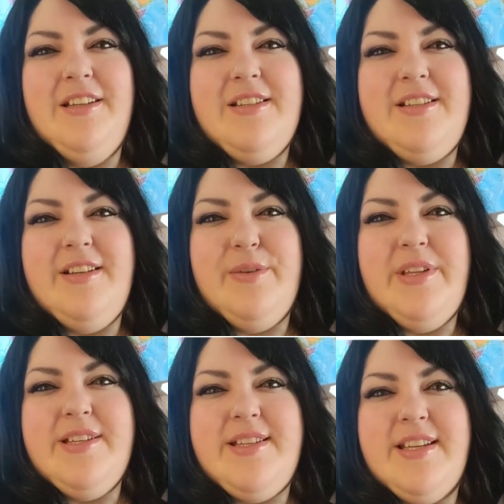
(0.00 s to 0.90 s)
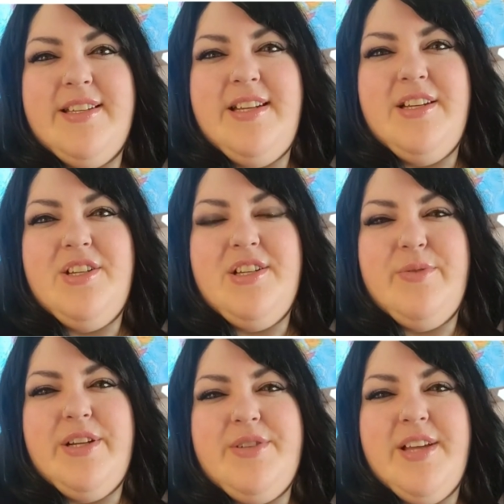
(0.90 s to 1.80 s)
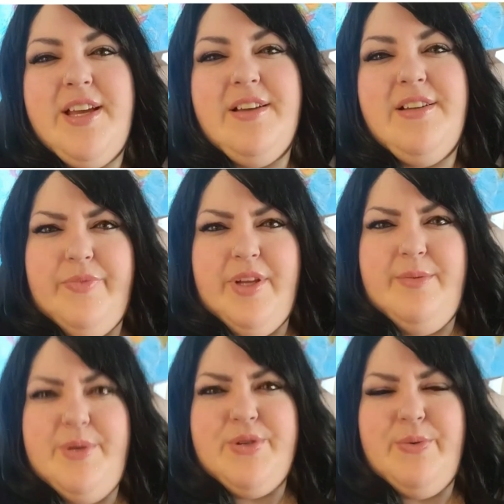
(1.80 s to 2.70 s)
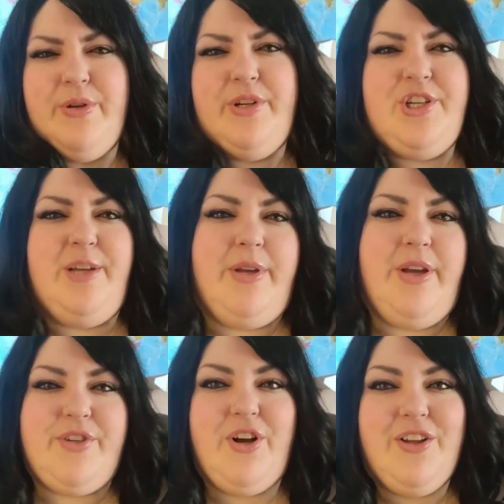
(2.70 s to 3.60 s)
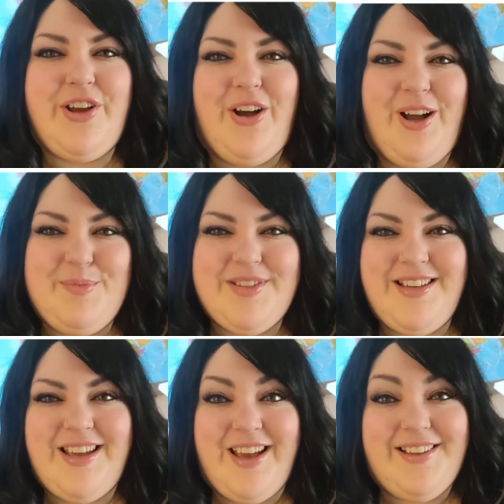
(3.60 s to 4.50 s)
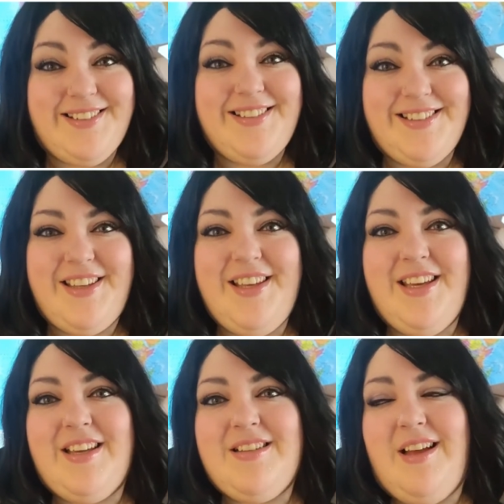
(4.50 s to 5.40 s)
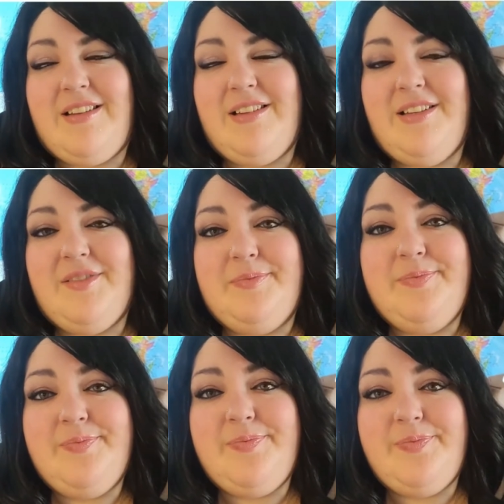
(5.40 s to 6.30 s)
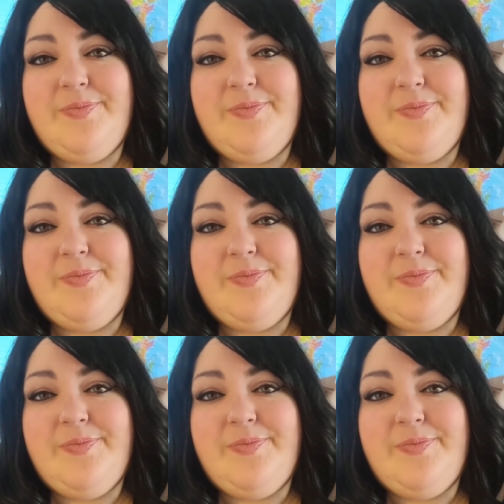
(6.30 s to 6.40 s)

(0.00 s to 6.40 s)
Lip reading: A steering wheel is a 16 inches, what are you saying? An abuser will go to jail, but you have to call the cops. Yeah, exactly. Mm-hmm.